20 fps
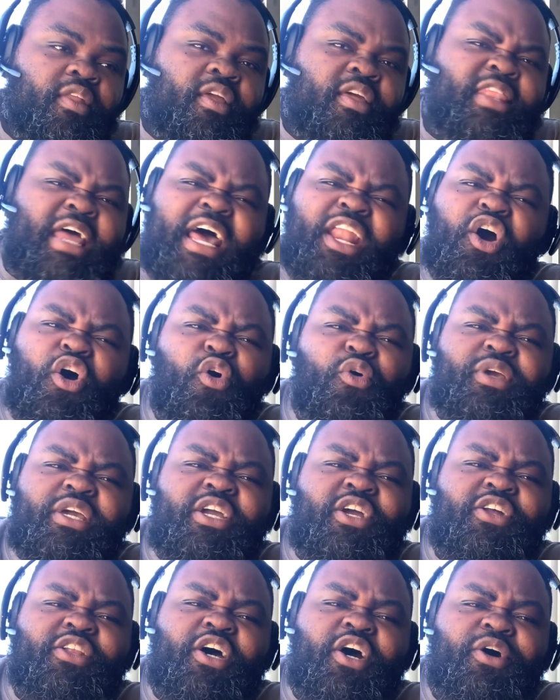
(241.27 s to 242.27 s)
Not a whole
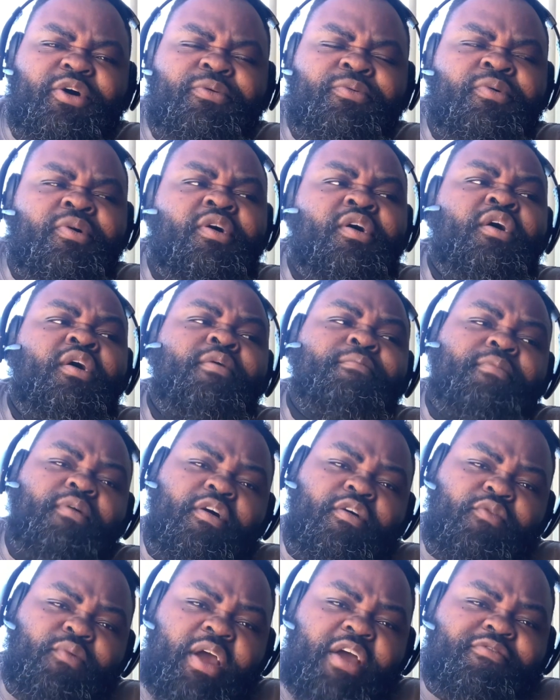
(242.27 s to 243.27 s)
year though,
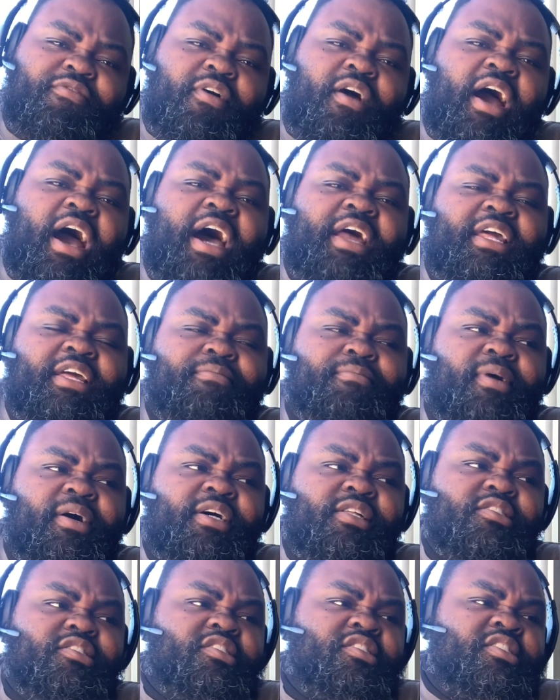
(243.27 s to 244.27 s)
but ran for 18
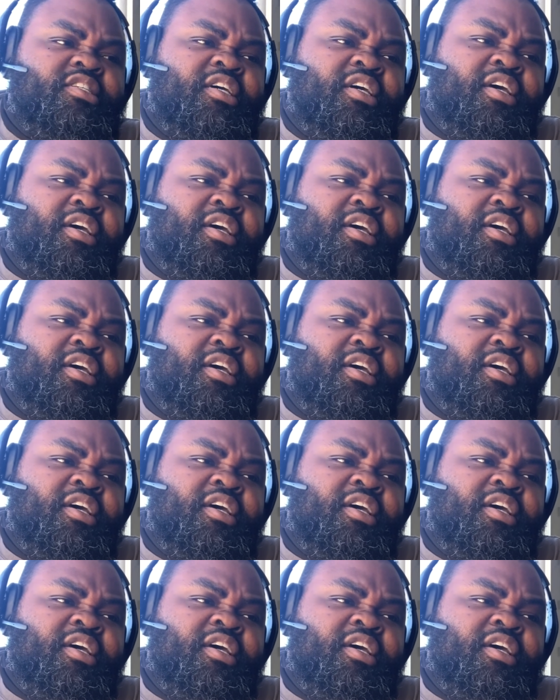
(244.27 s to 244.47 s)
months.